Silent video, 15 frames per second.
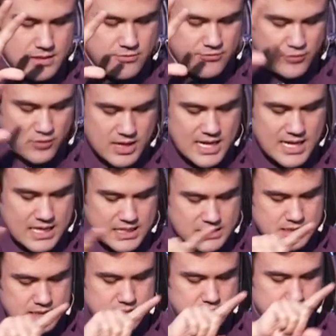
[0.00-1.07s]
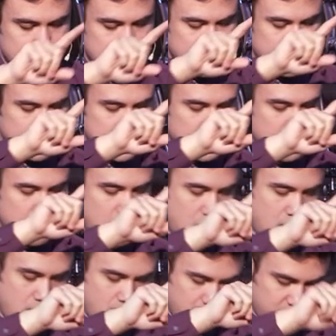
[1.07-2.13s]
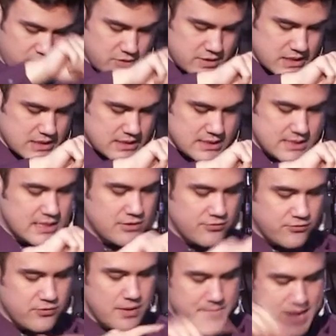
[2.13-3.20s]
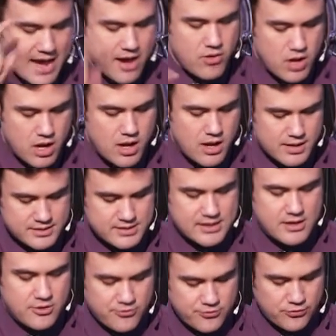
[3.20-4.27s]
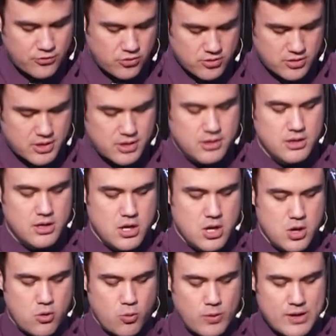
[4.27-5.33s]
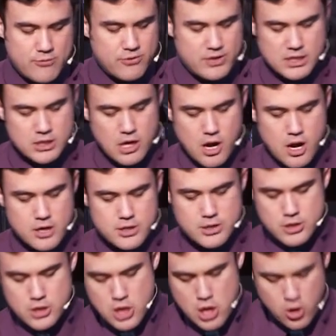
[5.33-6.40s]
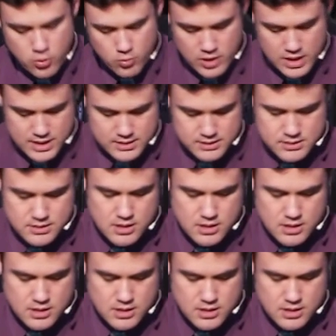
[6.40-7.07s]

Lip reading: for us, verse 16, from now on, therefore, we regard no one